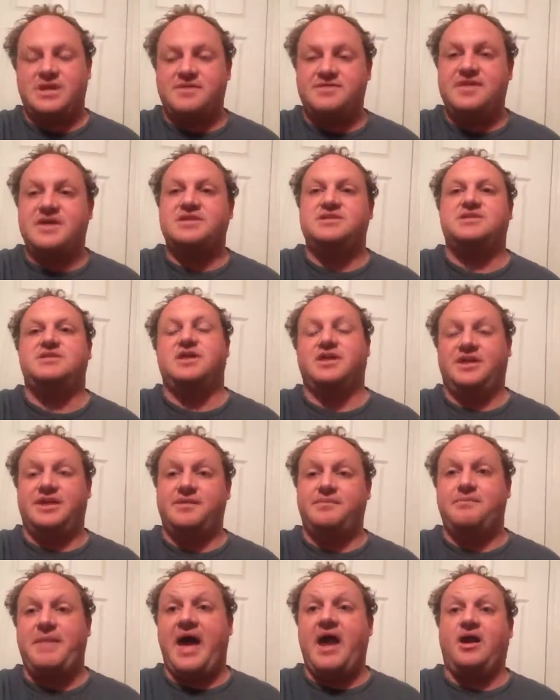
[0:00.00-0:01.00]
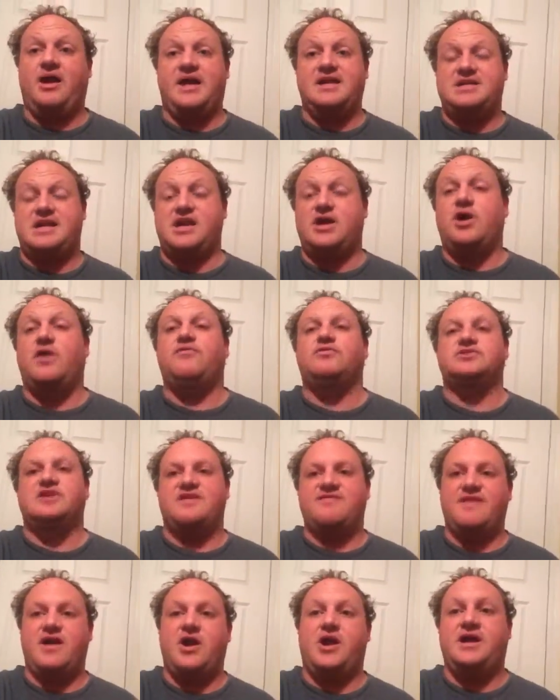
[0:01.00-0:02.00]
this the Battle of Leyte Gulf was
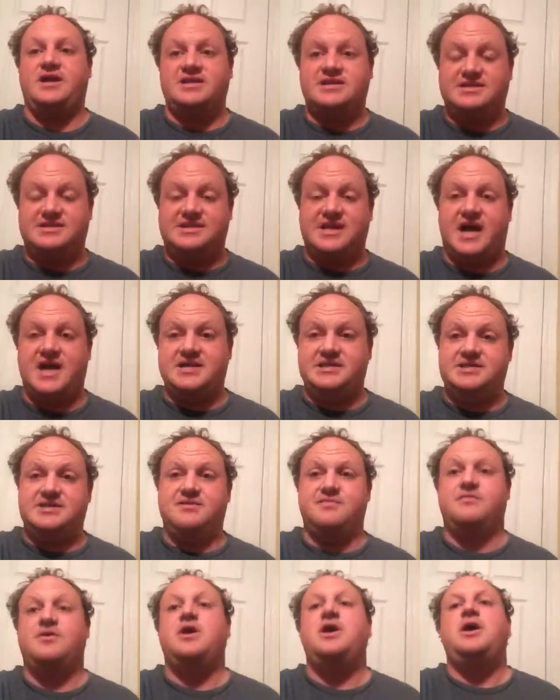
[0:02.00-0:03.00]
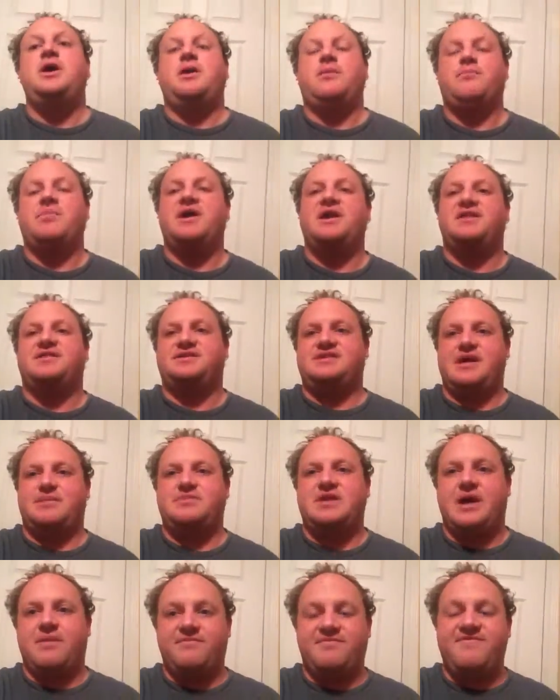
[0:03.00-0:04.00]
a very decisive, but at the same
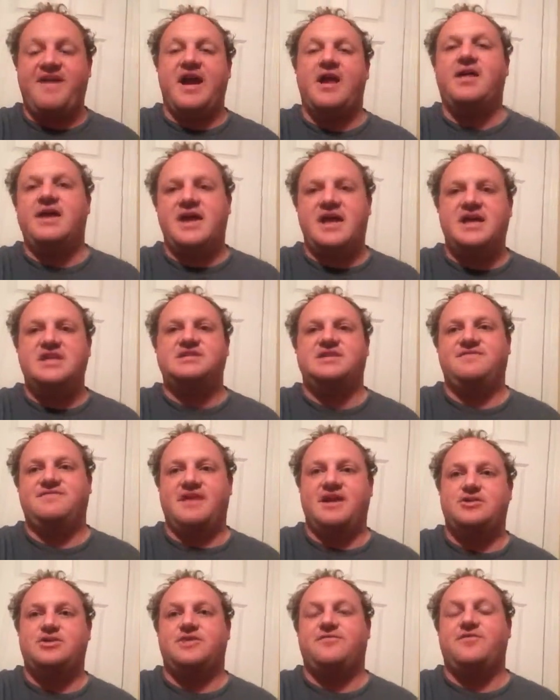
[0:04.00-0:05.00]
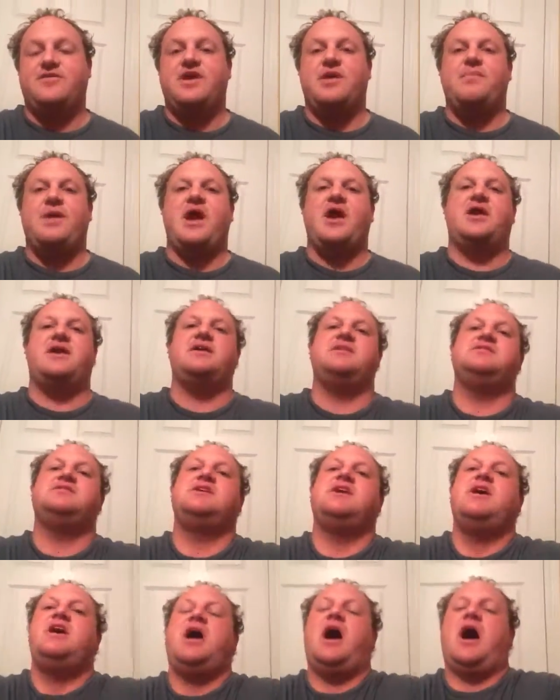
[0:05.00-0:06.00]
time fairly easy victory for the Americans.